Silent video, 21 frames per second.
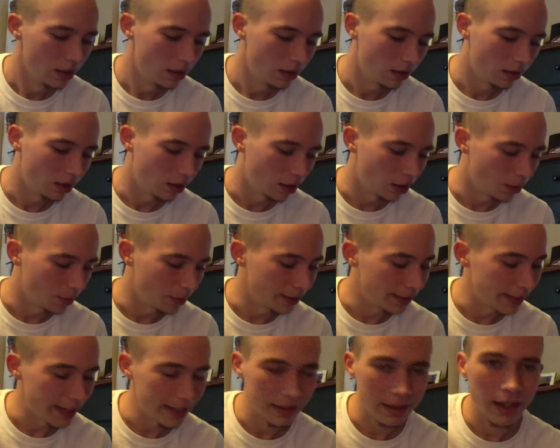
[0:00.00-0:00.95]
And
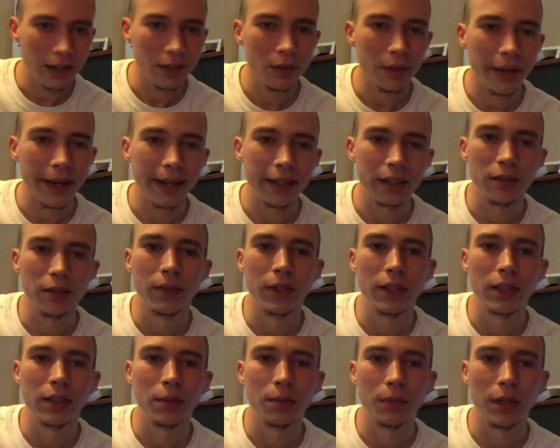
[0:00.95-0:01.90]
that's how you
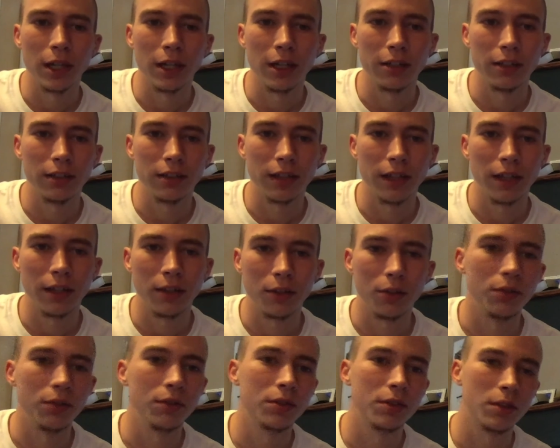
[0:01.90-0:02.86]
activate the mods. That's how you
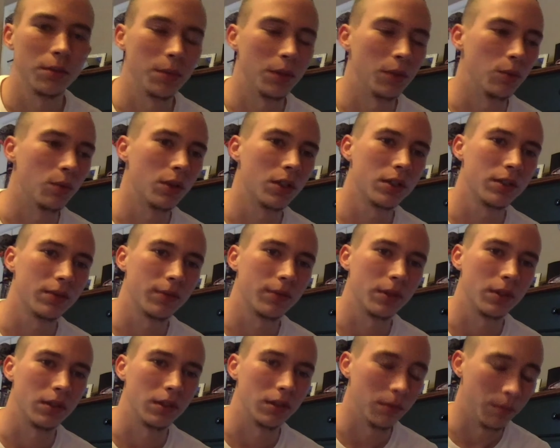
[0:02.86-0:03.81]
use them. It works
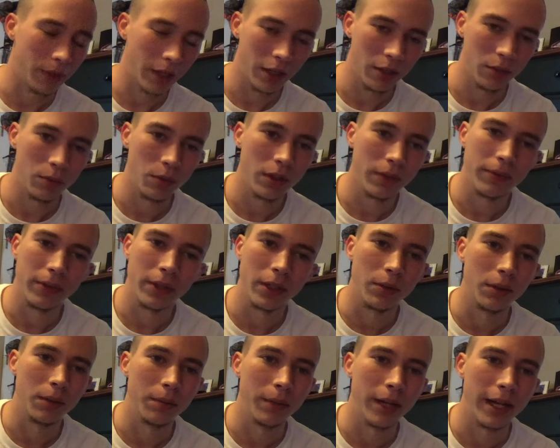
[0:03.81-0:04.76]
for Modern Warfare
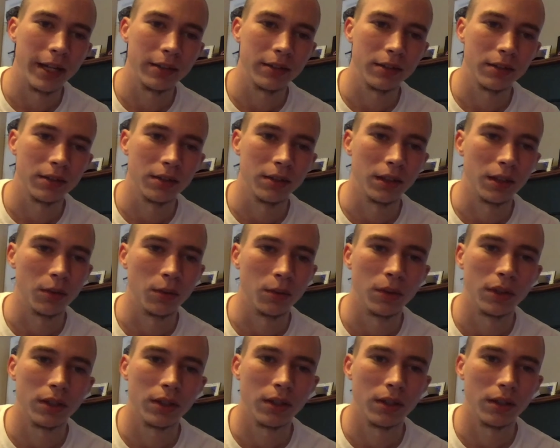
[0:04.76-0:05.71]
Remastered. They
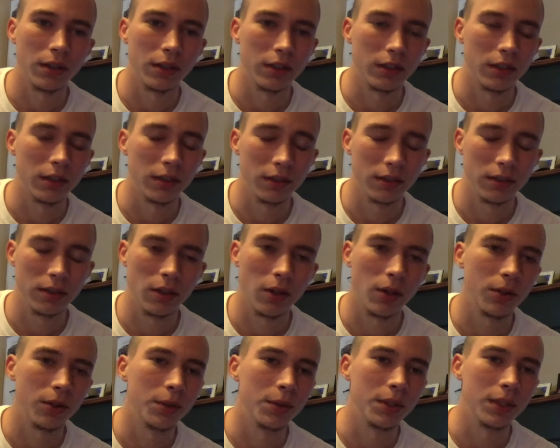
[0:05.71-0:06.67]
work on Call
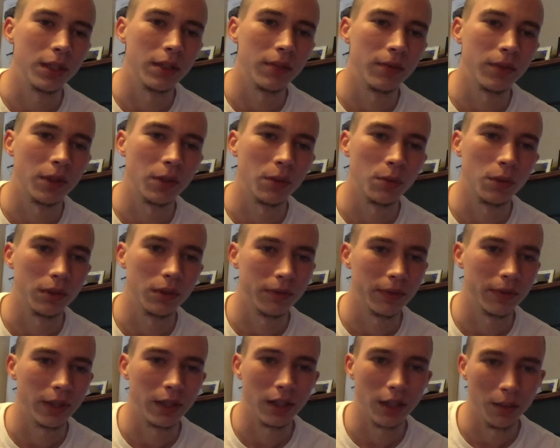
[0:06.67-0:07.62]
of Duty Infinite
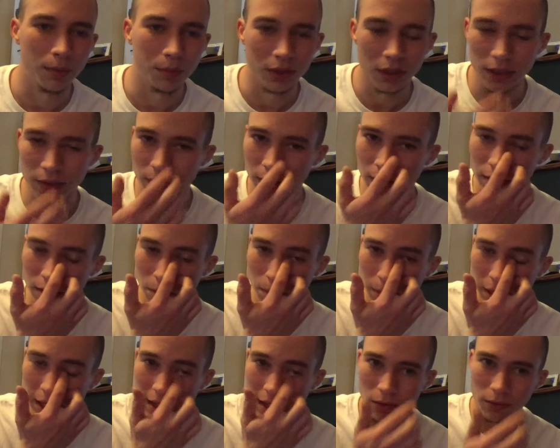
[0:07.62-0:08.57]
Warfare. I believe there's a
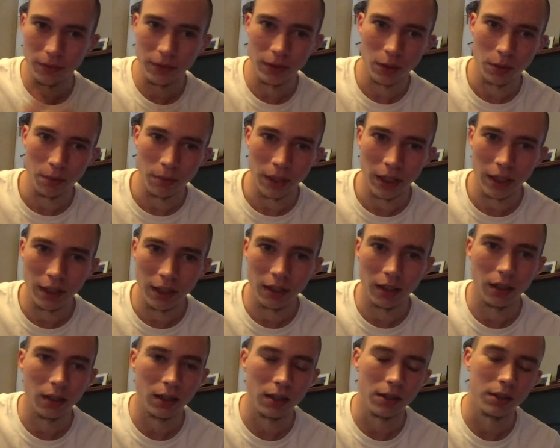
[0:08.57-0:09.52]
Battlefield mod.
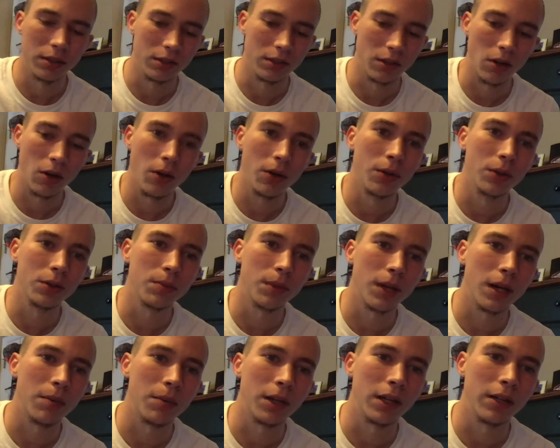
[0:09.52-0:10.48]
There's an auto
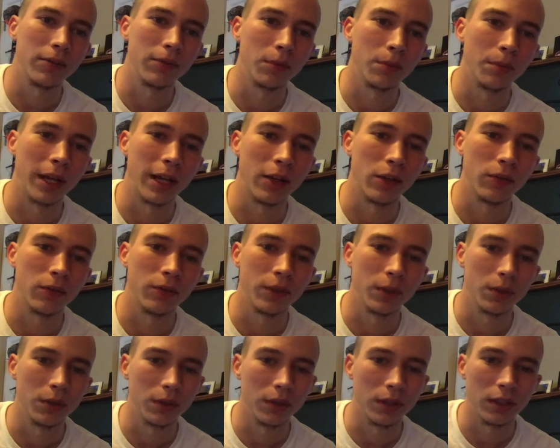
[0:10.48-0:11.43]
spot mod for
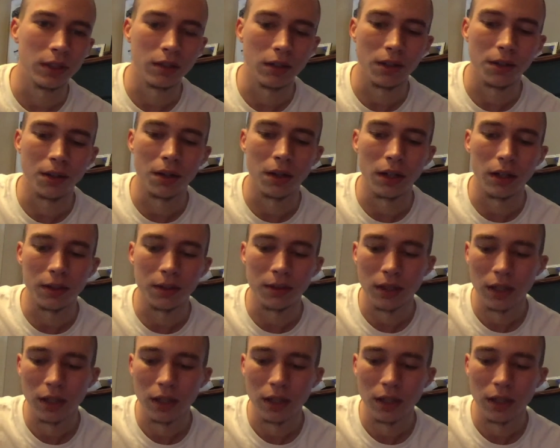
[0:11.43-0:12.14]
Battlefield you can turn on.